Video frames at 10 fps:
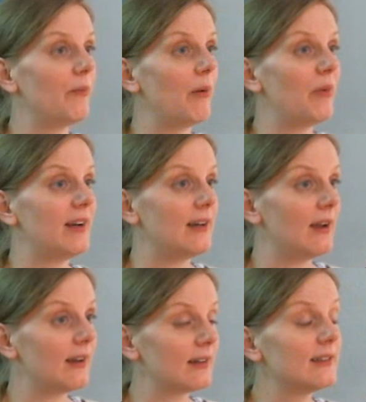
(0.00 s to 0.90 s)
They
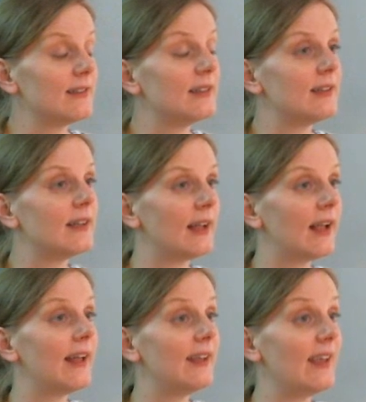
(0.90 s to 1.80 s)
can't pull them in all
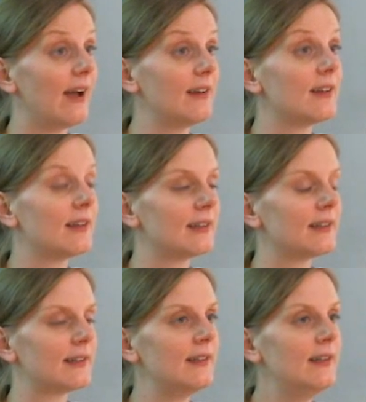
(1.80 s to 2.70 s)
directions. They have to pull
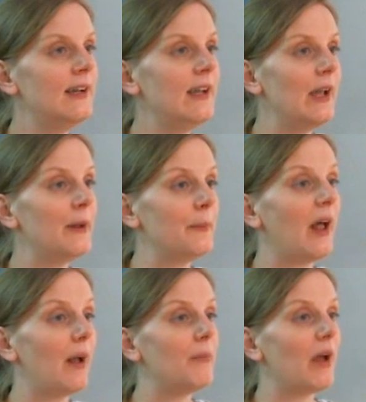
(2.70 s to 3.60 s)
them in one
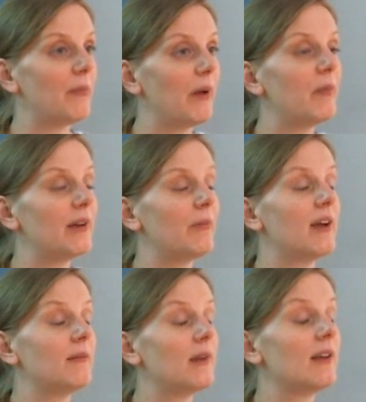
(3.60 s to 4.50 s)
direction
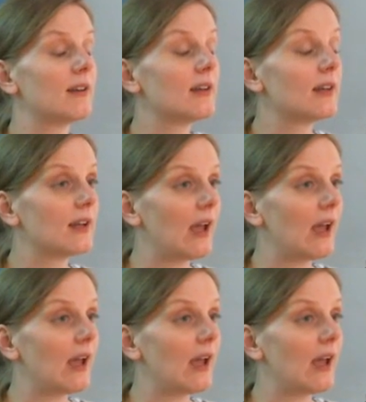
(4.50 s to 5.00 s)
and not in the others.